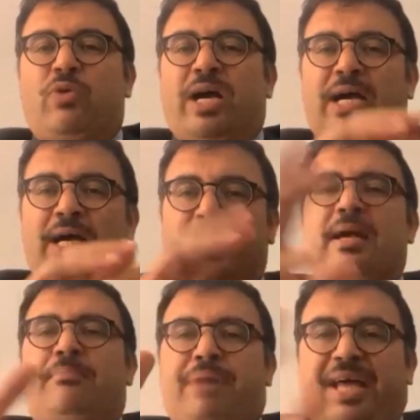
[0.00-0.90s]

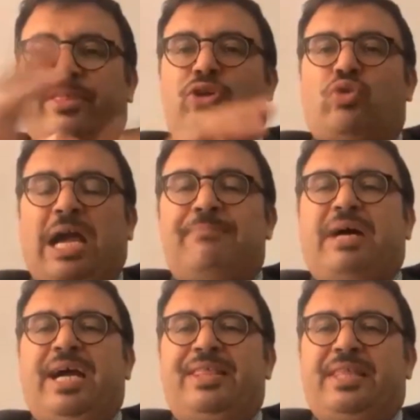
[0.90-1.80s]
given and
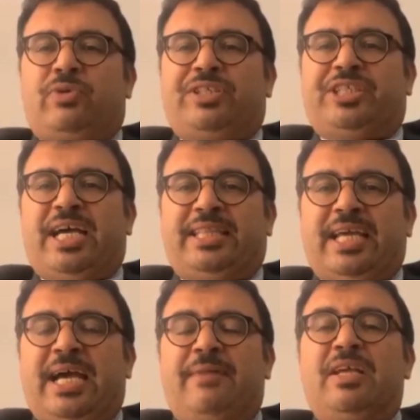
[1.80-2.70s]
some political
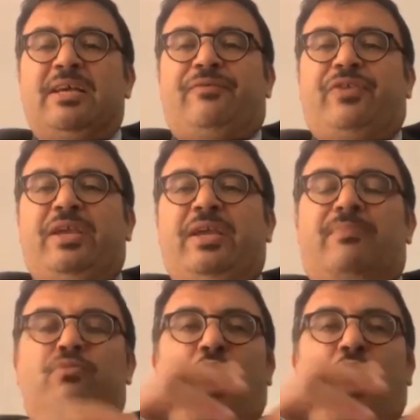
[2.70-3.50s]
elites have